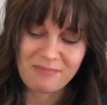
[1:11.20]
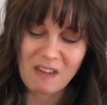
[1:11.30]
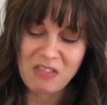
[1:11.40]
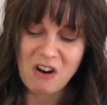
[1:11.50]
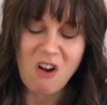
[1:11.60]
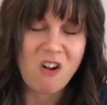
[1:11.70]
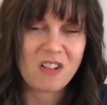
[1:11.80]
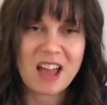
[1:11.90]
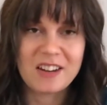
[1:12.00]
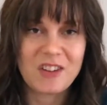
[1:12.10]
They're all
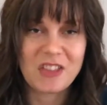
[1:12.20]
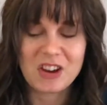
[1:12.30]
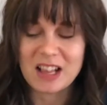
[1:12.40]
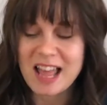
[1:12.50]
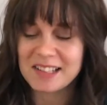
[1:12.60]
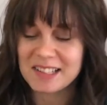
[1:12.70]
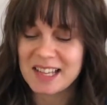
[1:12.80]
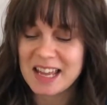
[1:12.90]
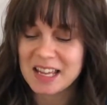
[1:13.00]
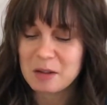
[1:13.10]
kind of on their last
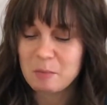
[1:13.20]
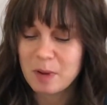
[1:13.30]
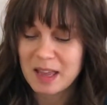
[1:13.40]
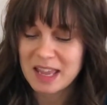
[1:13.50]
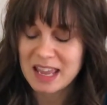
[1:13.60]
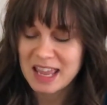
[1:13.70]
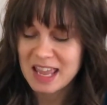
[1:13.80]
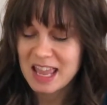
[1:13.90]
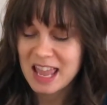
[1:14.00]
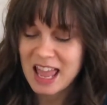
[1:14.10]
leg, but
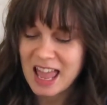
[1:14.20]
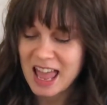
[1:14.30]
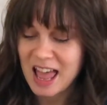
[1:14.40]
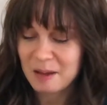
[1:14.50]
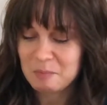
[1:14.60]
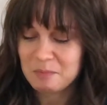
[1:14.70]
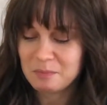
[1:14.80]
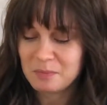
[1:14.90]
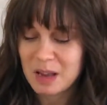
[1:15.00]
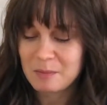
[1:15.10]
I'm
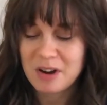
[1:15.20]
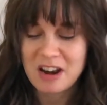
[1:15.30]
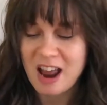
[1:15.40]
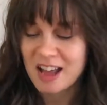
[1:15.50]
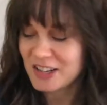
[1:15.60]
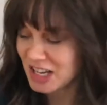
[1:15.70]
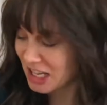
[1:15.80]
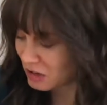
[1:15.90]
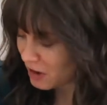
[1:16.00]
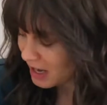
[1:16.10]
not
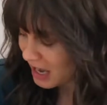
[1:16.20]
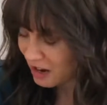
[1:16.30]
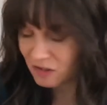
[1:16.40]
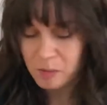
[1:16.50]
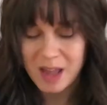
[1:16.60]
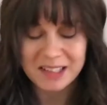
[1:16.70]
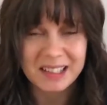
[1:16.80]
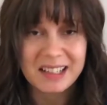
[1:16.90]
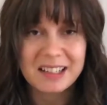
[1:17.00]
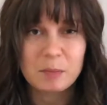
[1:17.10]
taking great care of them as
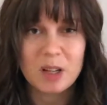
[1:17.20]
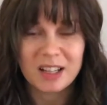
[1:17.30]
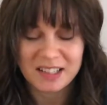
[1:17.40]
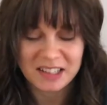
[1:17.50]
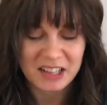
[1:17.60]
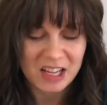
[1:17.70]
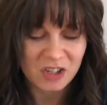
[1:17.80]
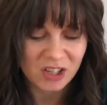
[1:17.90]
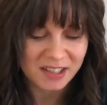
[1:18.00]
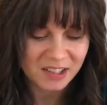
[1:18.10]
it is because they
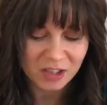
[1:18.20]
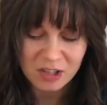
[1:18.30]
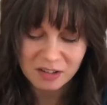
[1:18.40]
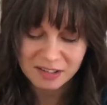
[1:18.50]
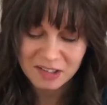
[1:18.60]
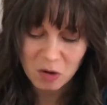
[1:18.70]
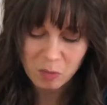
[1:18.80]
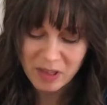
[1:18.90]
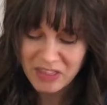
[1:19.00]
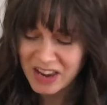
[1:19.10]
just look so
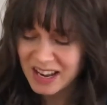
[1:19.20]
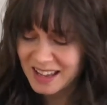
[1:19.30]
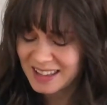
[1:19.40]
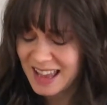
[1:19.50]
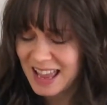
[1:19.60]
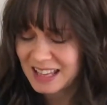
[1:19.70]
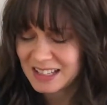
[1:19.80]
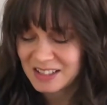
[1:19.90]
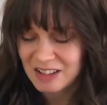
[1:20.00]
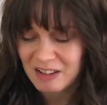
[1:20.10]
pathetic
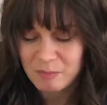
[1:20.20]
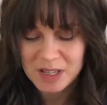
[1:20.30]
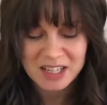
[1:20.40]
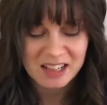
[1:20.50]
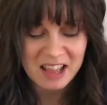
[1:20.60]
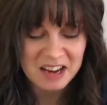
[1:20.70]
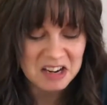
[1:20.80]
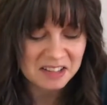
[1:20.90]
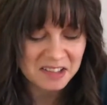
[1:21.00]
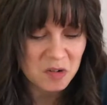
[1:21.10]
and they've been
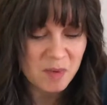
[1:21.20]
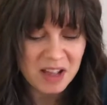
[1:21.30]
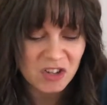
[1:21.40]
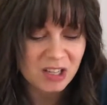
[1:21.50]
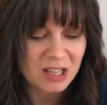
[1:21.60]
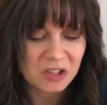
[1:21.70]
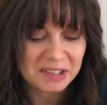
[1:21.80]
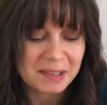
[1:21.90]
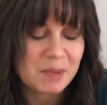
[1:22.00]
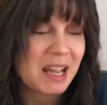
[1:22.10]
declining so much and they
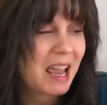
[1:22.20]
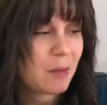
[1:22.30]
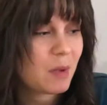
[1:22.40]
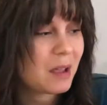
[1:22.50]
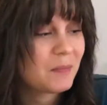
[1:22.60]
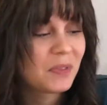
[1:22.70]
just seem to hate me.